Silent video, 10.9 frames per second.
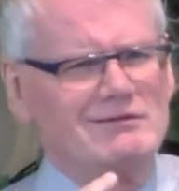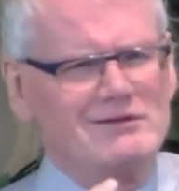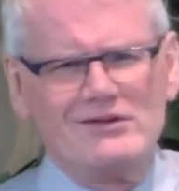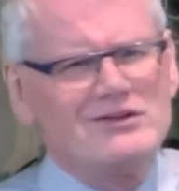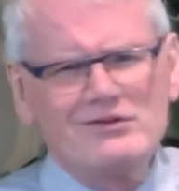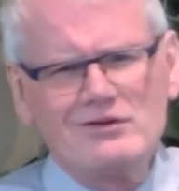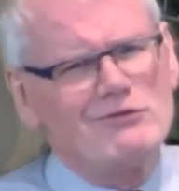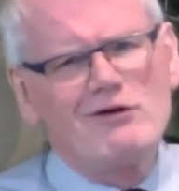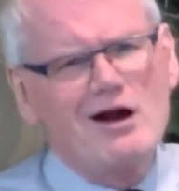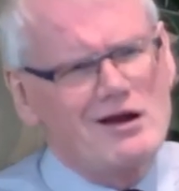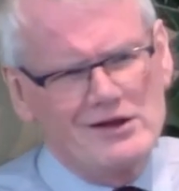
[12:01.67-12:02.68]
This isn't
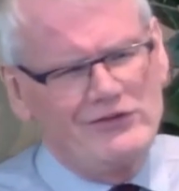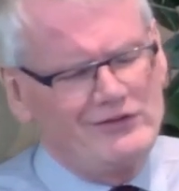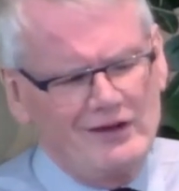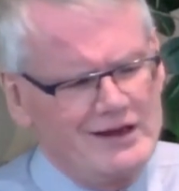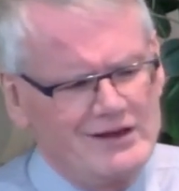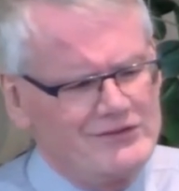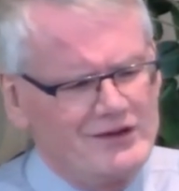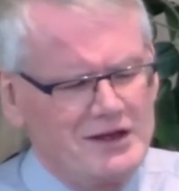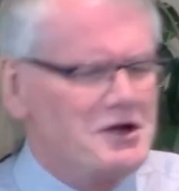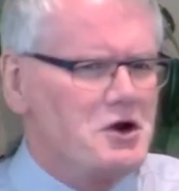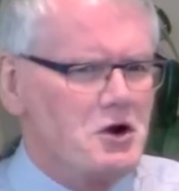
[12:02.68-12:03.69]
rocket science, I
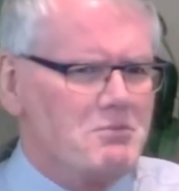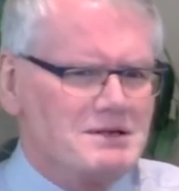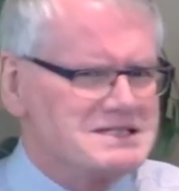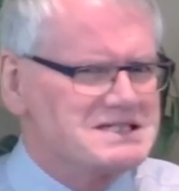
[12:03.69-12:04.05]
know, but